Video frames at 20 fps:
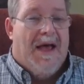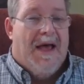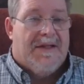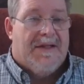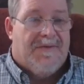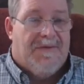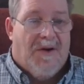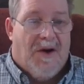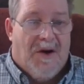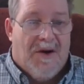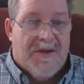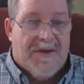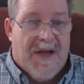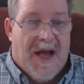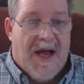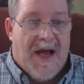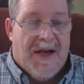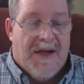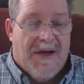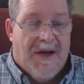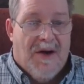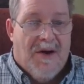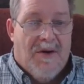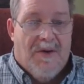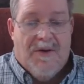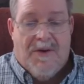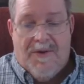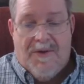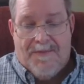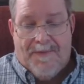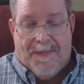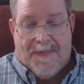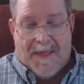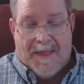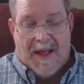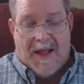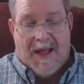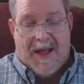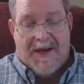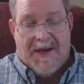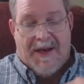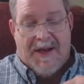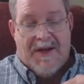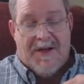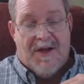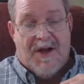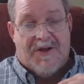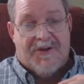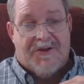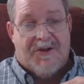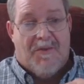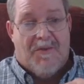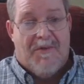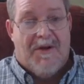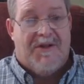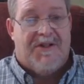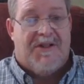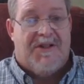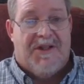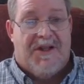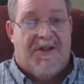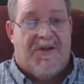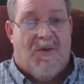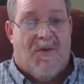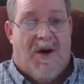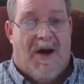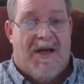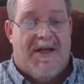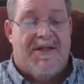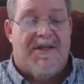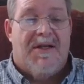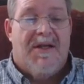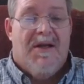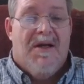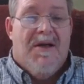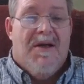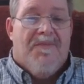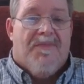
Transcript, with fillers: as far as I know. And he also mentioned it twice.